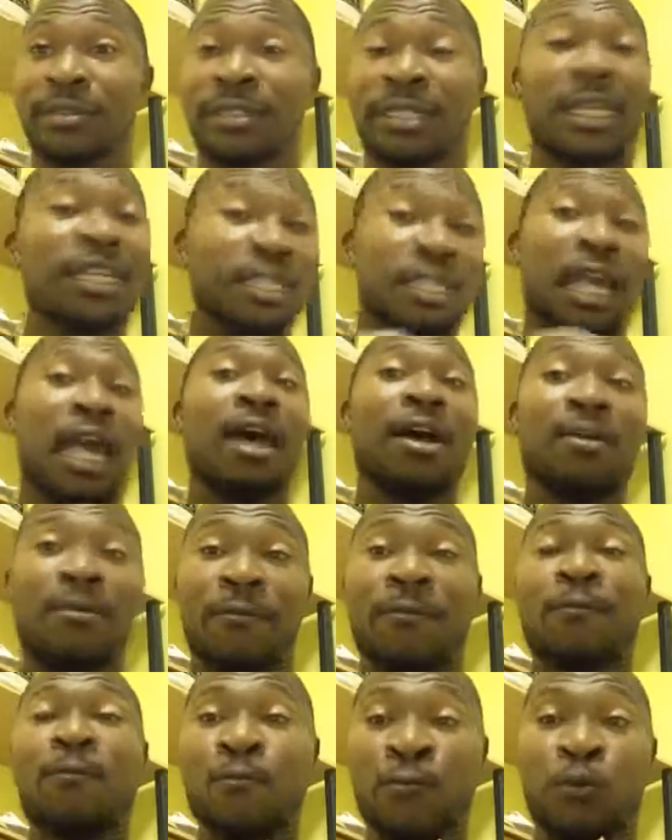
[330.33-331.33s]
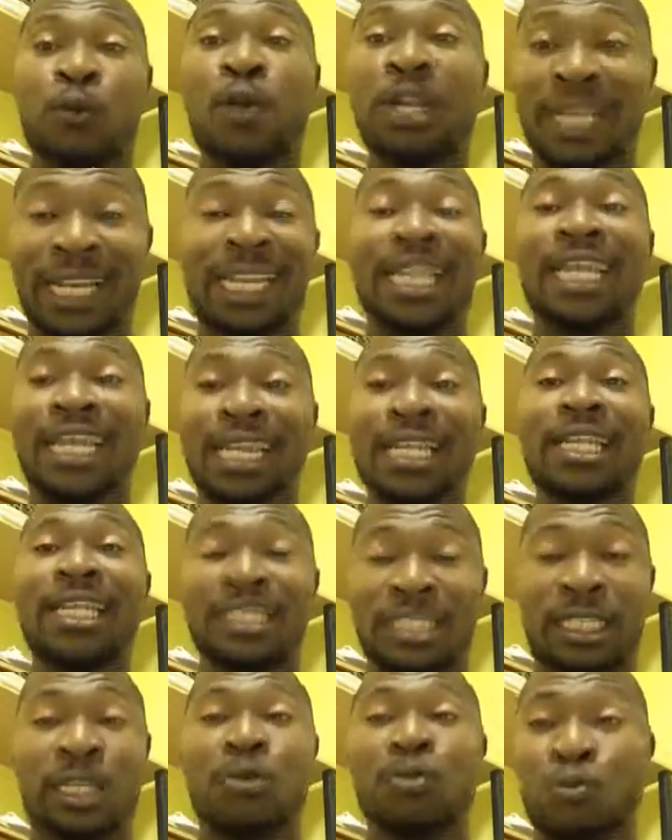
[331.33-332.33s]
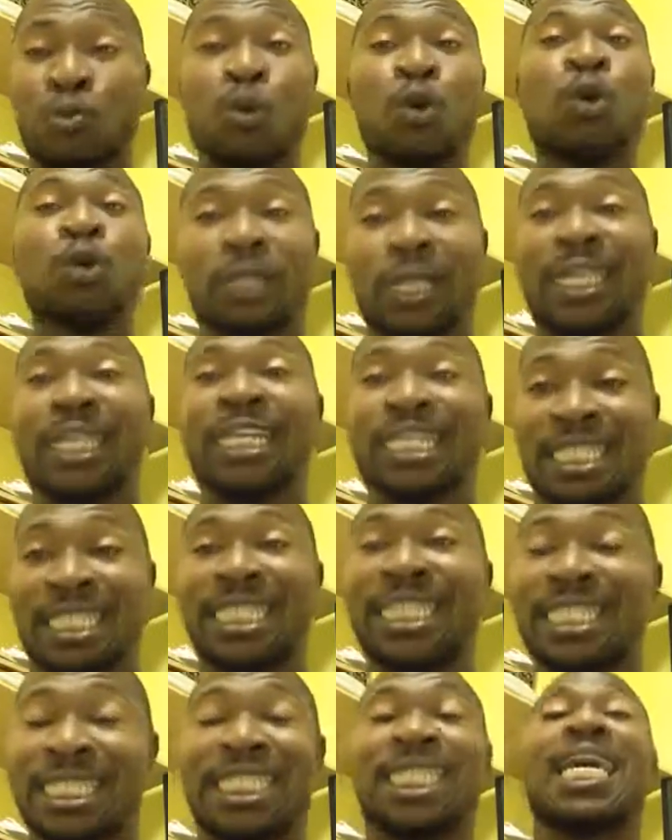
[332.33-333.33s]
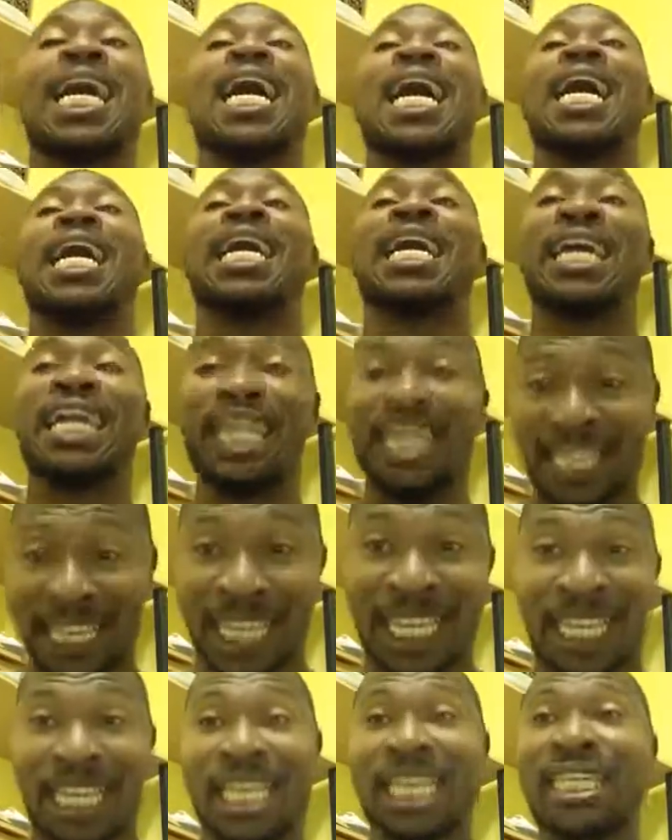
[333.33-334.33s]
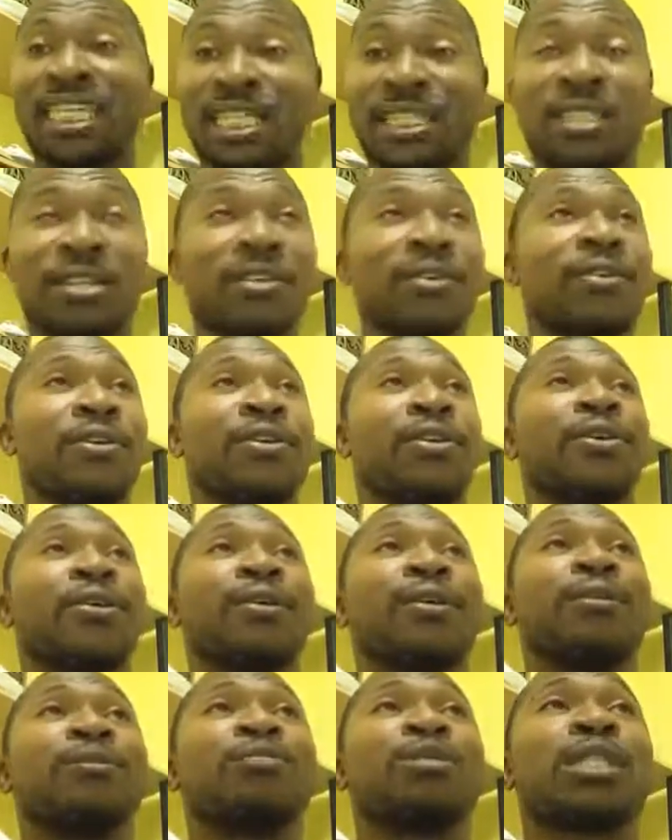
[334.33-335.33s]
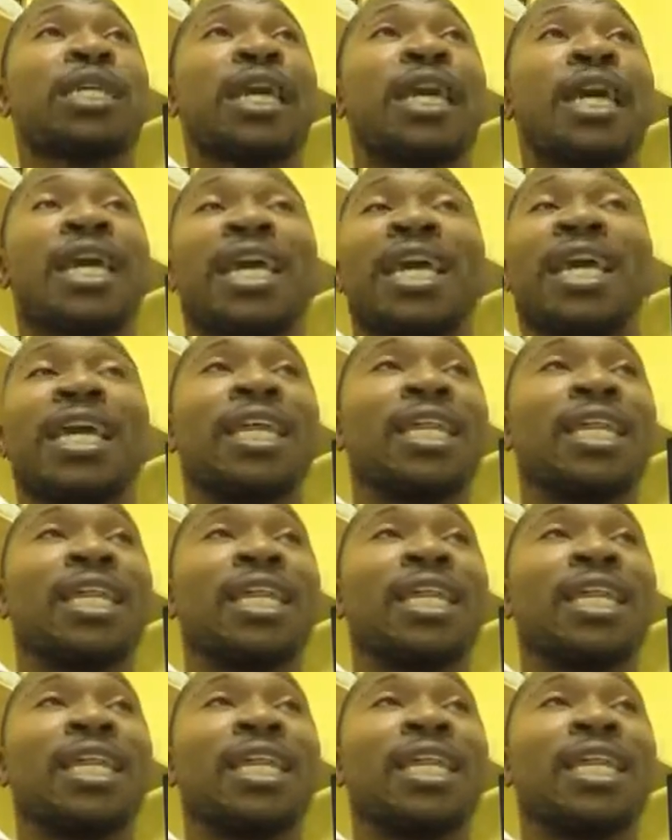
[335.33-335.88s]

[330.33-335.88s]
This how relentless and ruthless this guy is. You know what I'm saying?